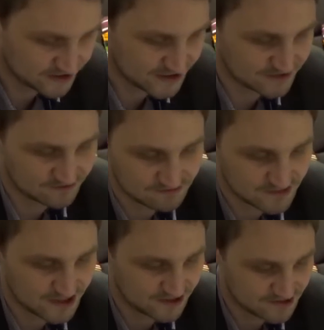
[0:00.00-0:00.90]
in
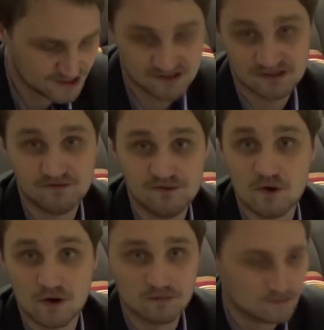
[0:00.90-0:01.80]
digital
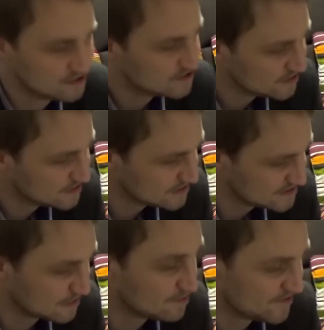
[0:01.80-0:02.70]
form.
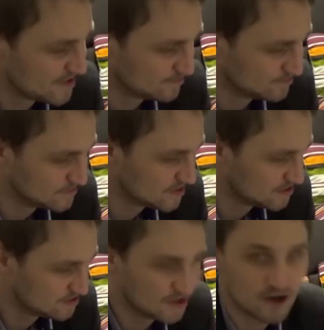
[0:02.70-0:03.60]
Some of them
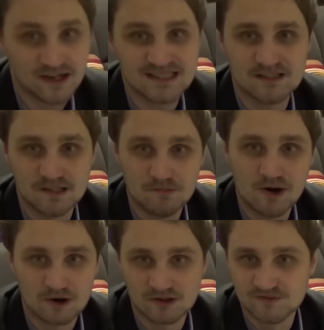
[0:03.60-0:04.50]
are actually
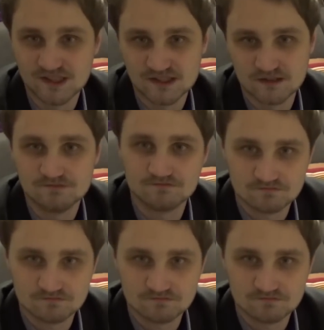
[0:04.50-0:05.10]
part of the